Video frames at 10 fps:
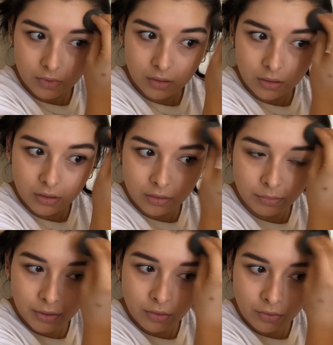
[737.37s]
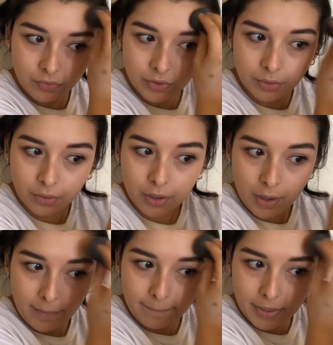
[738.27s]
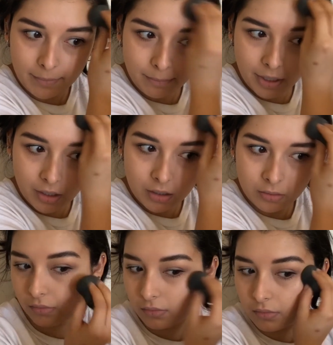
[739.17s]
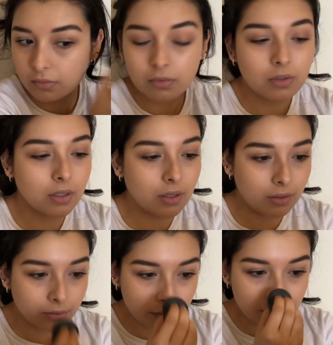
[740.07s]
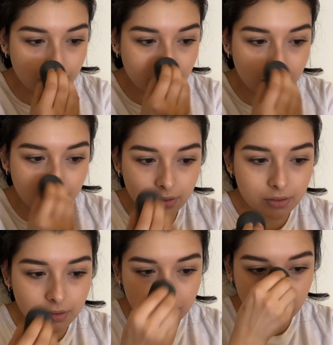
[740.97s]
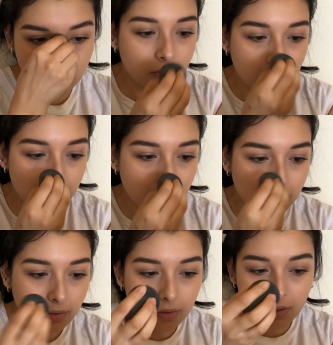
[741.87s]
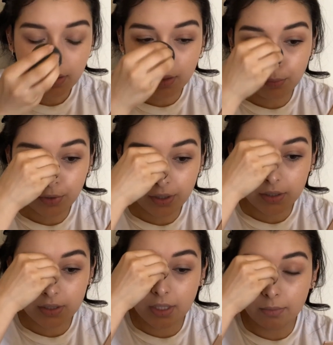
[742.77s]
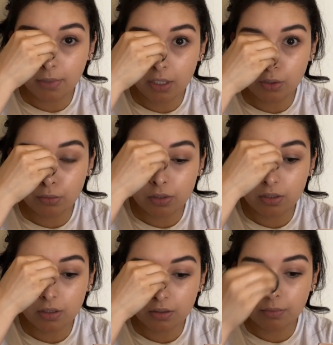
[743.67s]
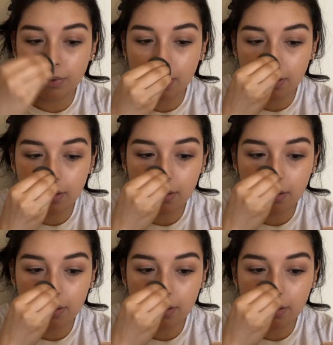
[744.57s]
A little bit over my brow. Okay, that looks really nice. And I bring it down my nose a little bit.